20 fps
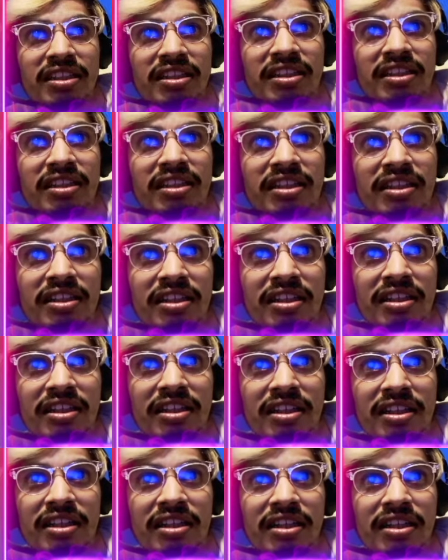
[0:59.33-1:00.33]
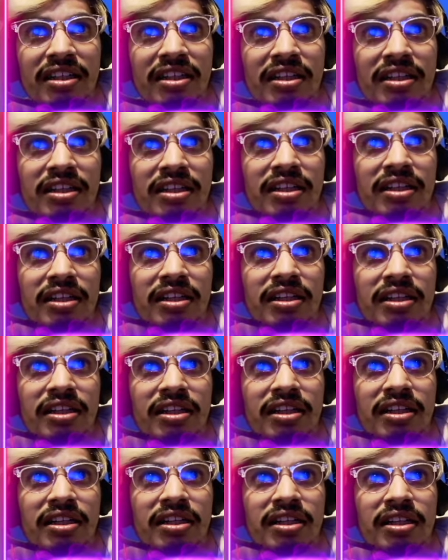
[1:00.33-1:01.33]

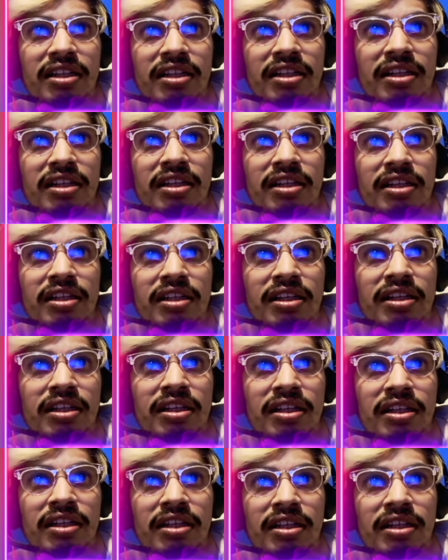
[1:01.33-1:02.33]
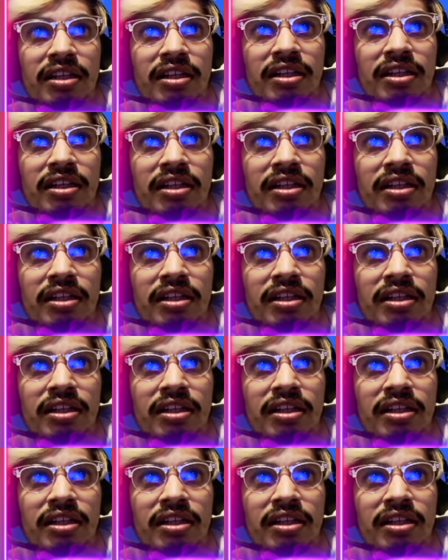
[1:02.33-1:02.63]
[no speech]